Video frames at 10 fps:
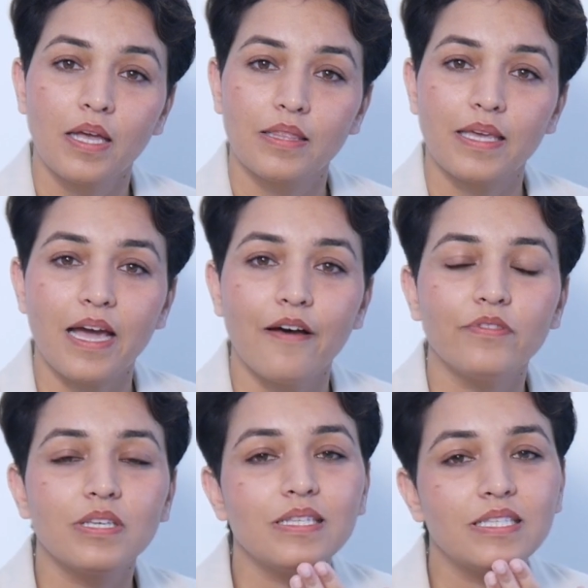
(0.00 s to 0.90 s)
they
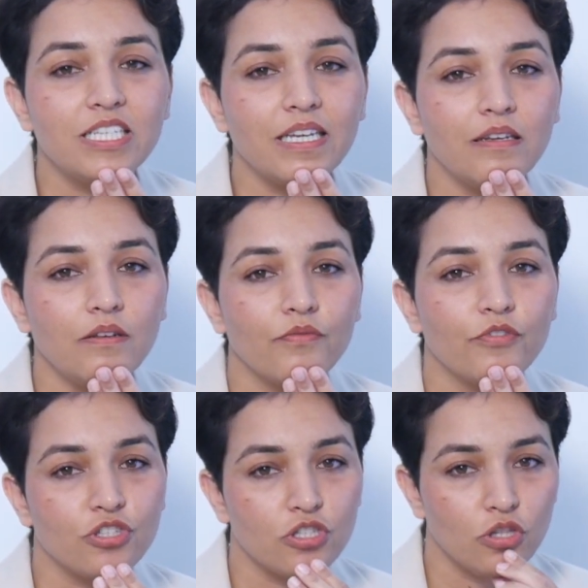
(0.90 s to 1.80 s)
have this chin
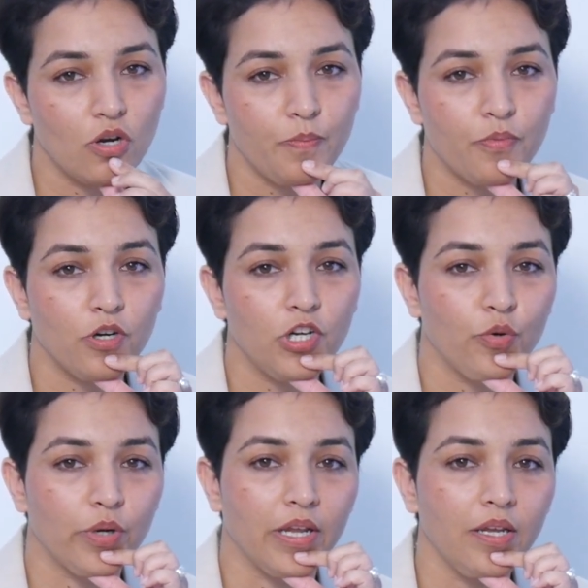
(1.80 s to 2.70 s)
which is not
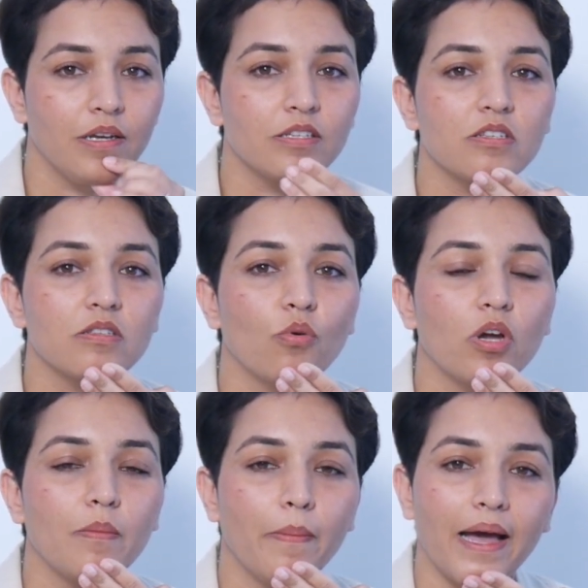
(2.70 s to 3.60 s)
protruding, it is
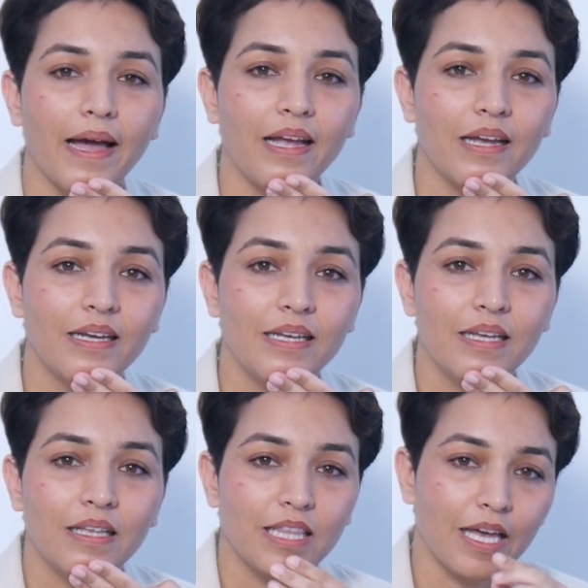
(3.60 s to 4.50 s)
going back,
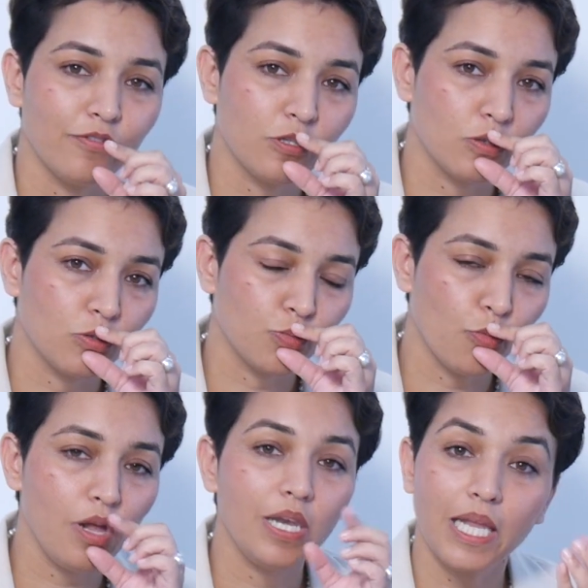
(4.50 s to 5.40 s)
they have
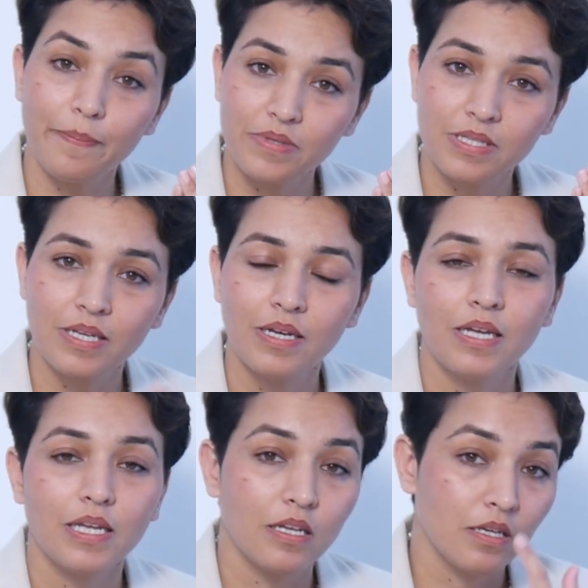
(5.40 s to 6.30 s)
small lips,
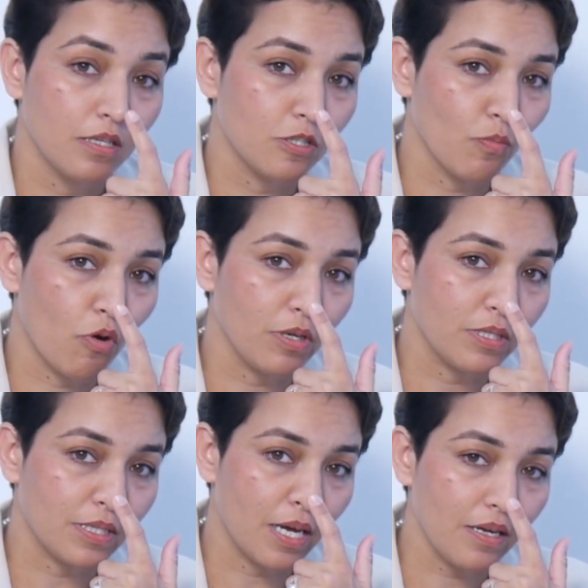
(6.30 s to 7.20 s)
small
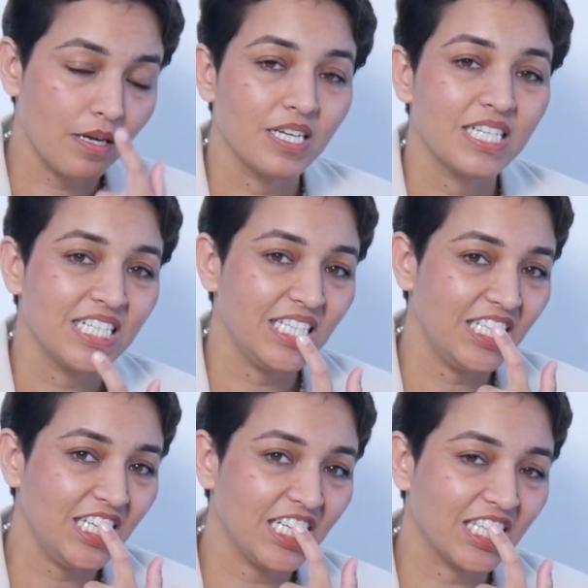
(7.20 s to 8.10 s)
tongue,
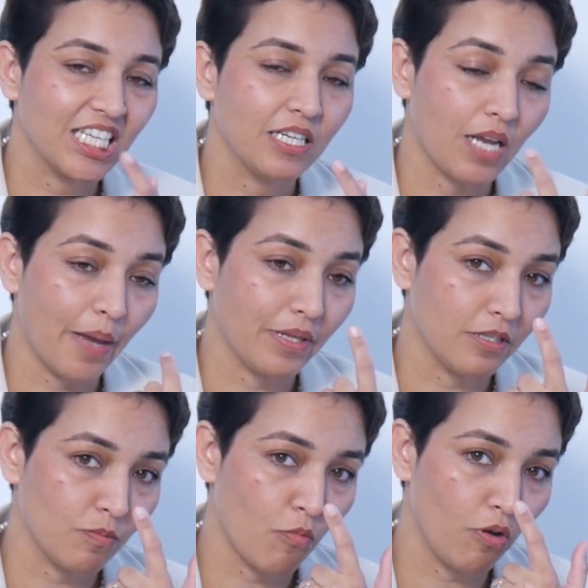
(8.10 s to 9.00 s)

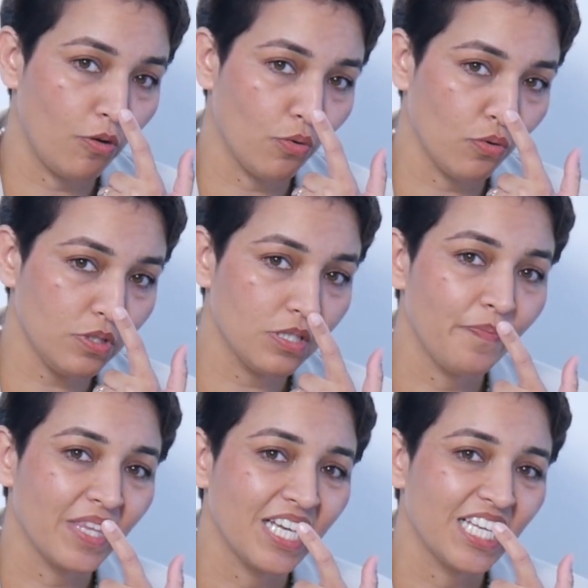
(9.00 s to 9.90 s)
small nose,
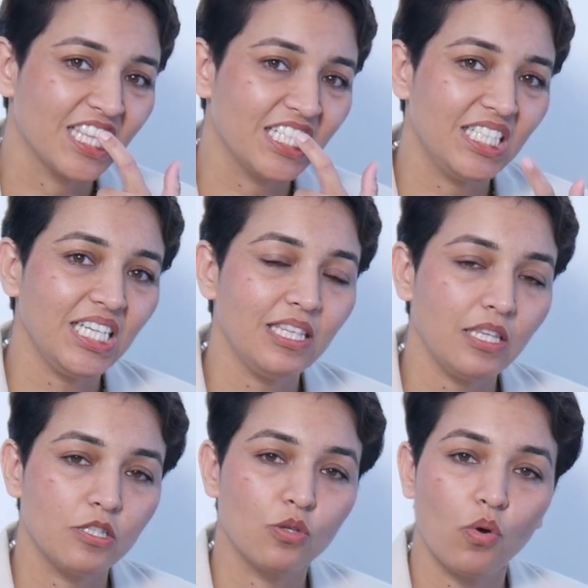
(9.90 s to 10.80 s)
the teeth
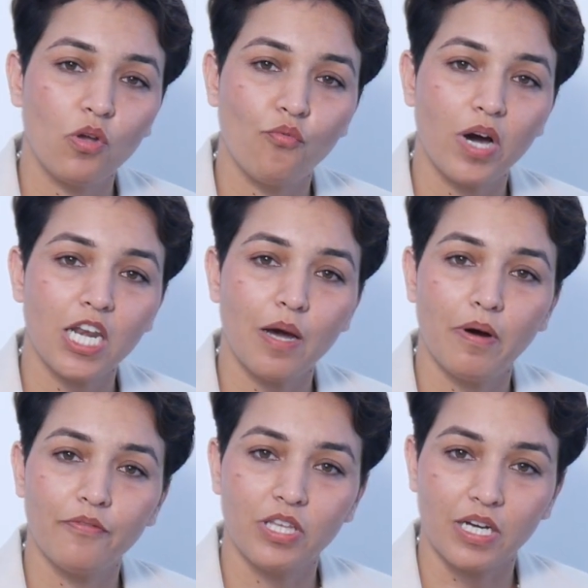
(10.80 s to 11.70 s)
is going one
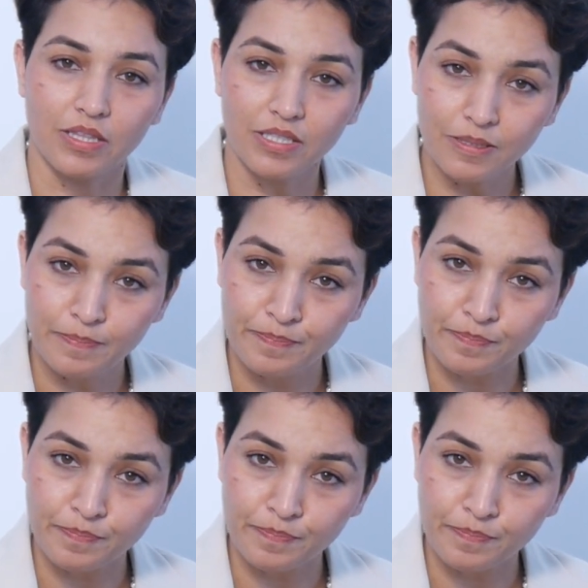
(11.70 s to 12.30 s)
above the other.